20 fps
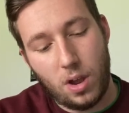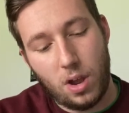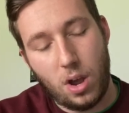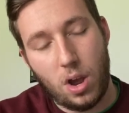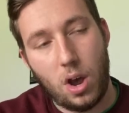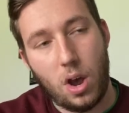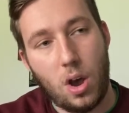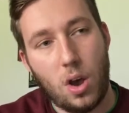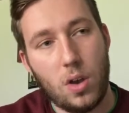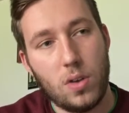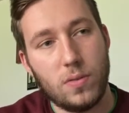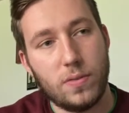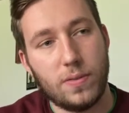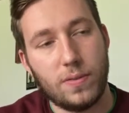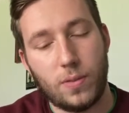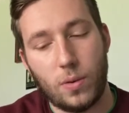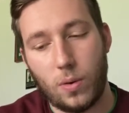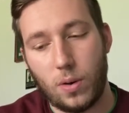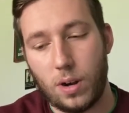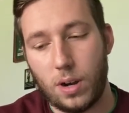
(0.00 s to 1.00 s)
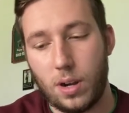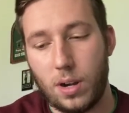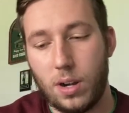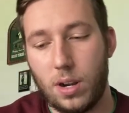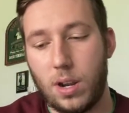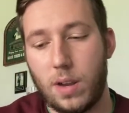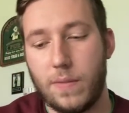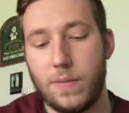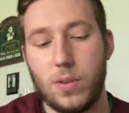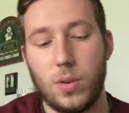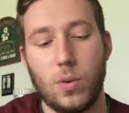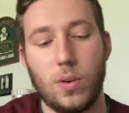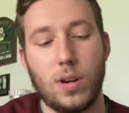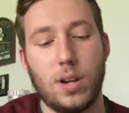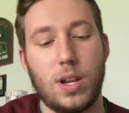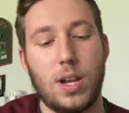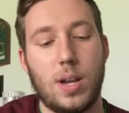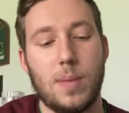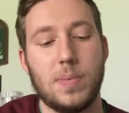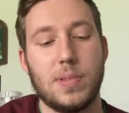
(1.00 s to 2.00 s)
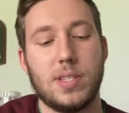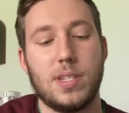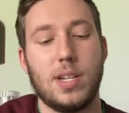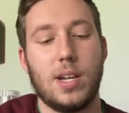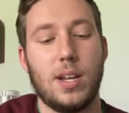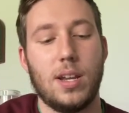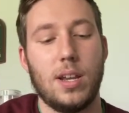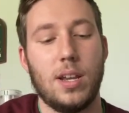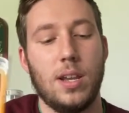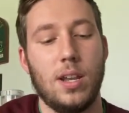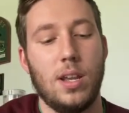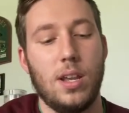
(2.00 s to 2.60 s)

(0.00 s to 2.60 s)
all 4 of your cups done